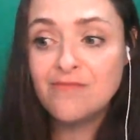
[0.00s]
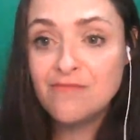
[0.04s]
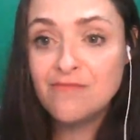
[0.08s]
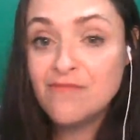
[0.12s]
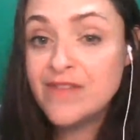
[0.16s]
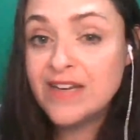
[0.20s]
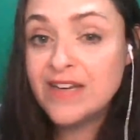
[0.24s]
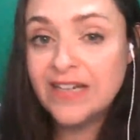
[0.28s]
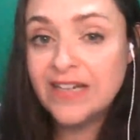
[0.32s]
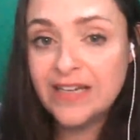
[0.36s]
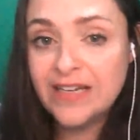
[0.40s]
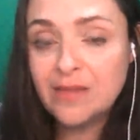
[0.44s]

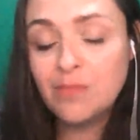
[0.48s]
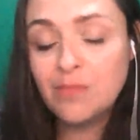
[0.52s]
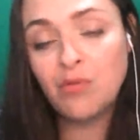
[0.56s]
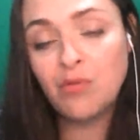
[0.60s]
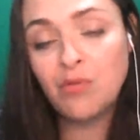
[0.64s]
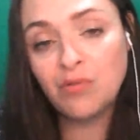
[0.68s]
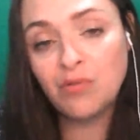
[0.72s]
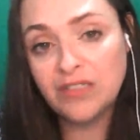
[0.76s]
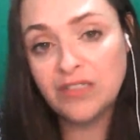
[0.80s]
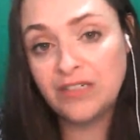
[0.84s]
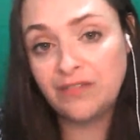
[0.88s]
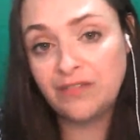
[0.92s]
really
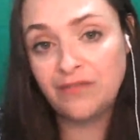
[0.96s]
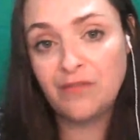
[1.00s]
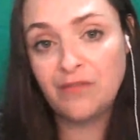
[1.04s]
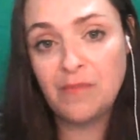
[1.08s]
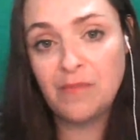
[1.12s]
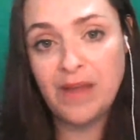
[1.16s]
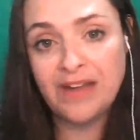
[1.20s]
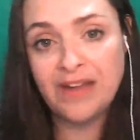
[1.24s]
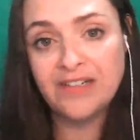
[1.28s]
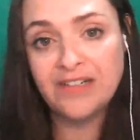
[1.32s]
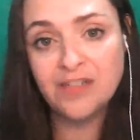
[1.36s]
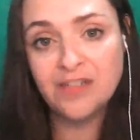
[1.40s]
important
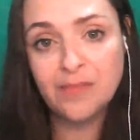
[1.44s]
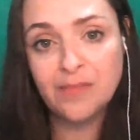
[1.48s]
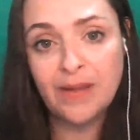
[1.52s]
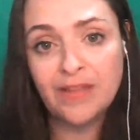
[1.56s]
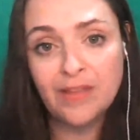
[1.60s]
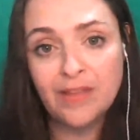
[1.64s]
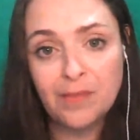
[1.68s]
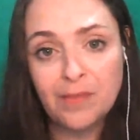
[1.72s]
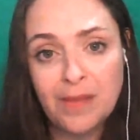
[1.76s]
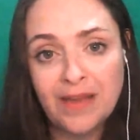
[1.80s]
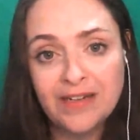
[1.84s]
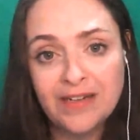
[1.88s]
information
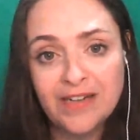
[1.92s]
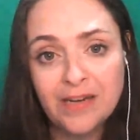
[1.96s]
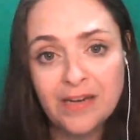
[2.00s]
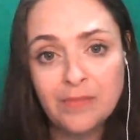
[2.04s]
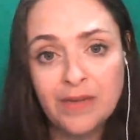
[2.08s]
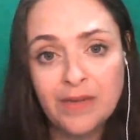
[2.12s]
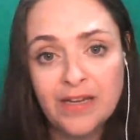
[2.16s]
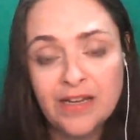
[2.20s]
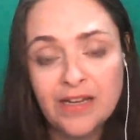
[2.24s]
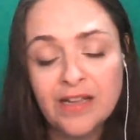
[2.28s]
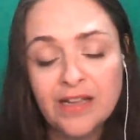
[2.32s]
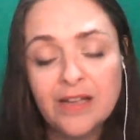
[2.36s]
about the
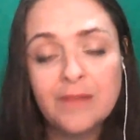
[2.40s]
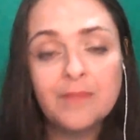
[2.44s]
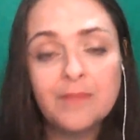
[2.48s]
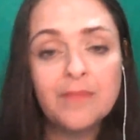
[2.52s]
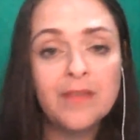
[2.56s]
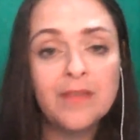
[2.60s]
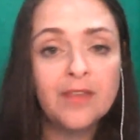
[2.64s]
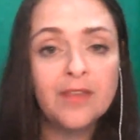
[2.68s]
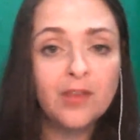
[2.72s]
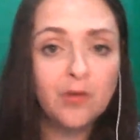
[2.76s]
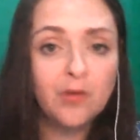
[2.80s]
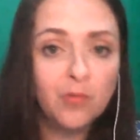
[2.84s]
pandemic
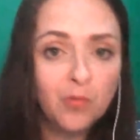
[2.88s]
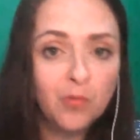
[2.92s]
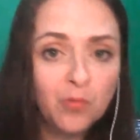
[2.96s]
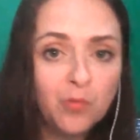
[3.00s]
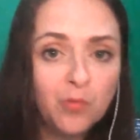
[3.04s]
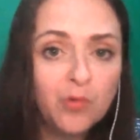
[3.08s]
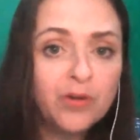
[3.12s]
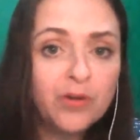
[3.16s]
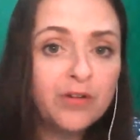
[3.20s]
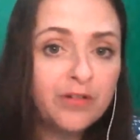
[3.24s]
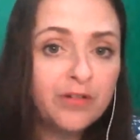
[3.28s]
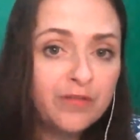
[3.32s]
that
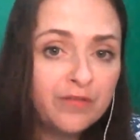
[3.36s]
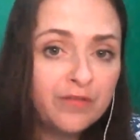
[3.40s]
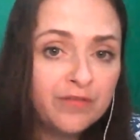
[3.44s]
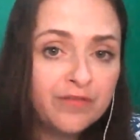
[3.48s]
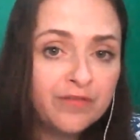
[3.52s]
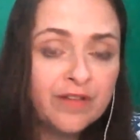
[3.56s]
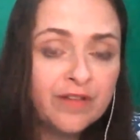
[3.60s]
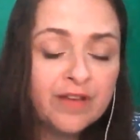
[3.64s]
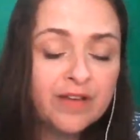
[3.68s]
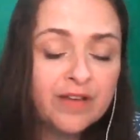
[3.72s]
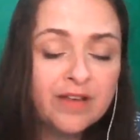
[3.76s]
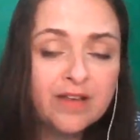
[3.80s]
would
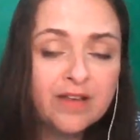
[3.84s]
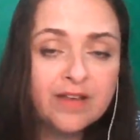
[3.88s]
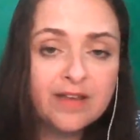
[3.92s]
have,